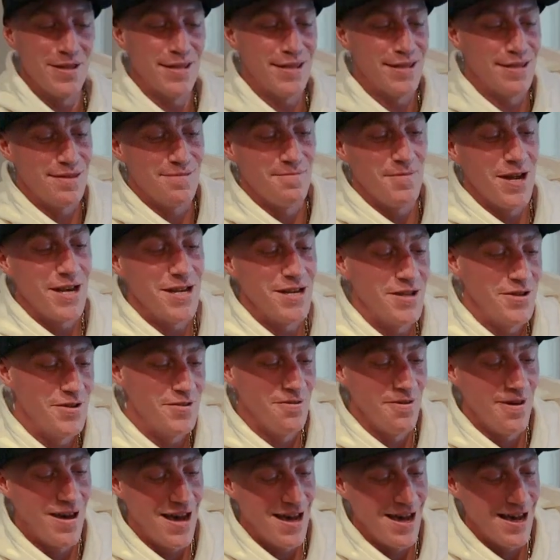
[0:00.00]
this is my
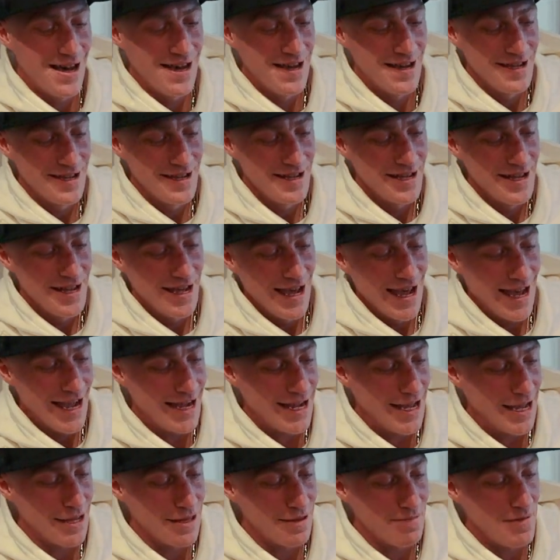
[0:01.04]
new, I
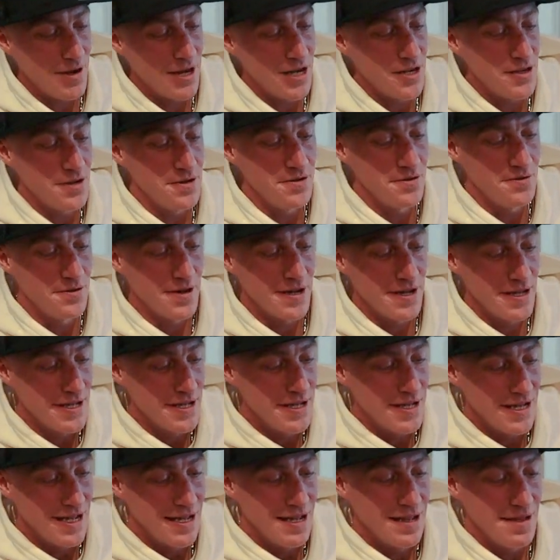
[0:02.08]
guess my new
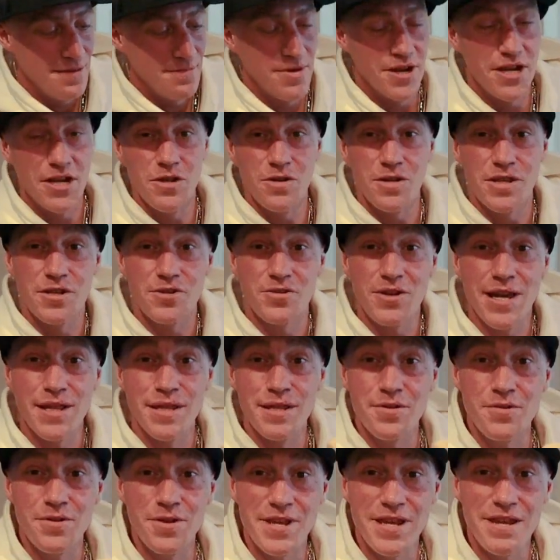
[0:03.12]

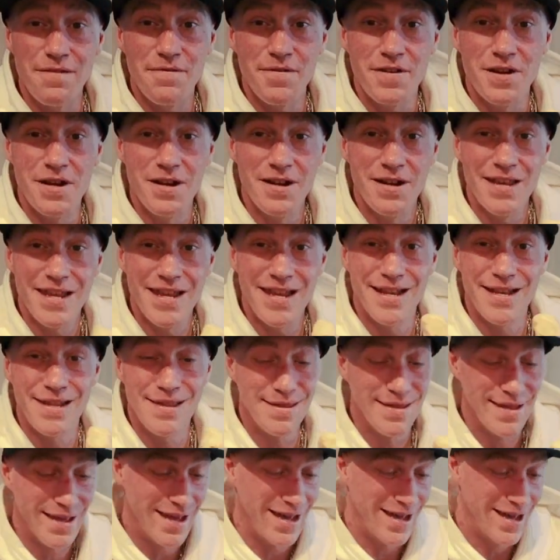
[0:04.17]
stress reliever.
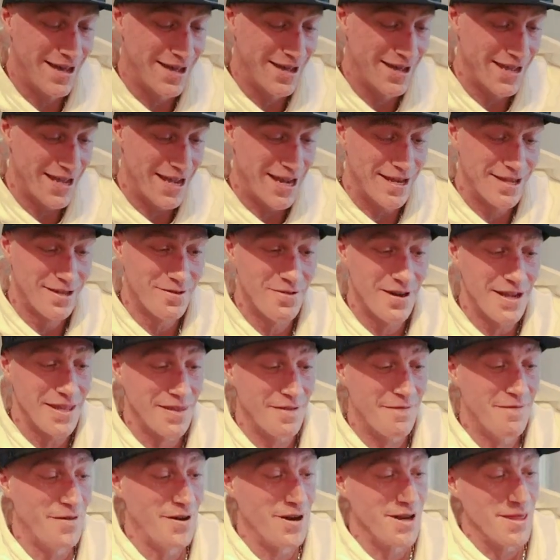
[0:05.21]
It's quite
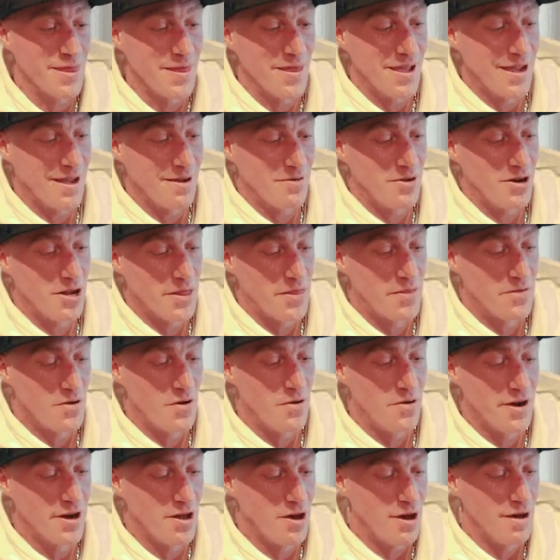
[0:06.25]
the funny thing. I'm gonna
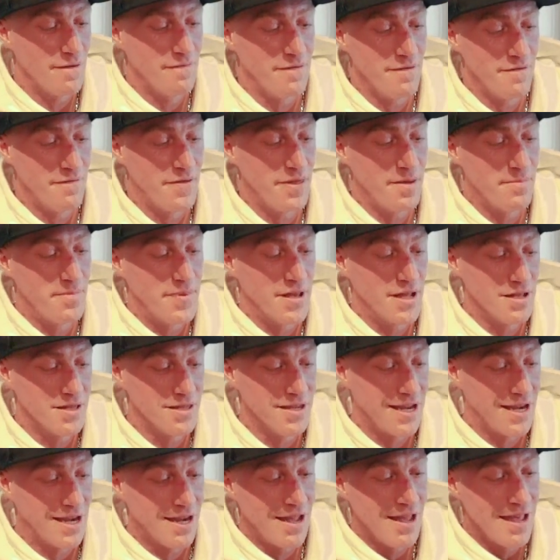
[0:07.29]
throw it off of the
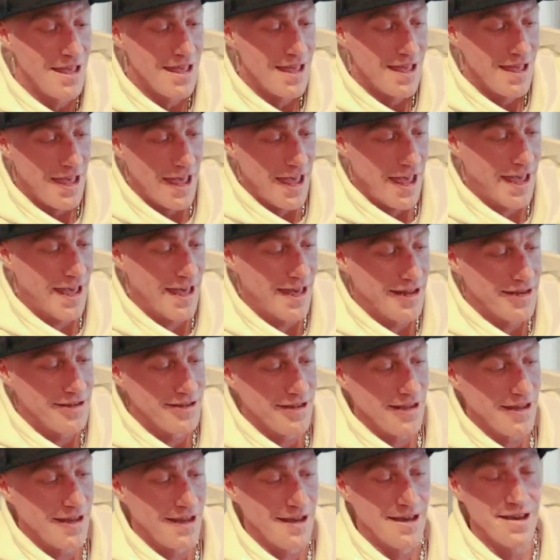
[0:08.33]
building
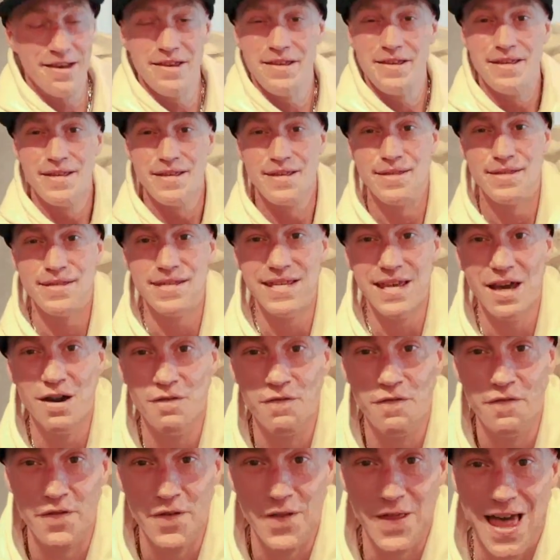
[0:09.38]
and see how
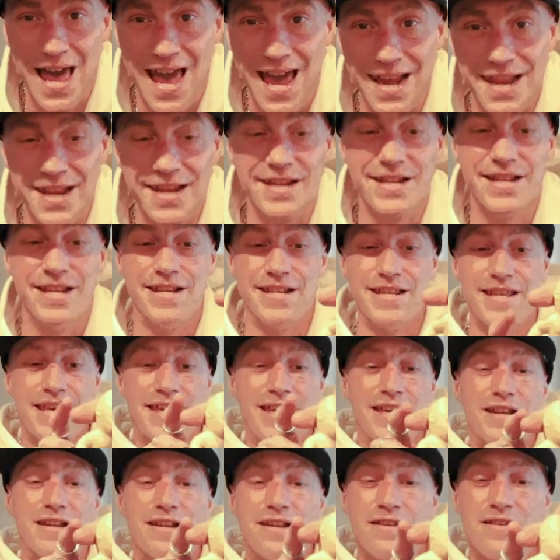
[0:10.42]
flat it can get.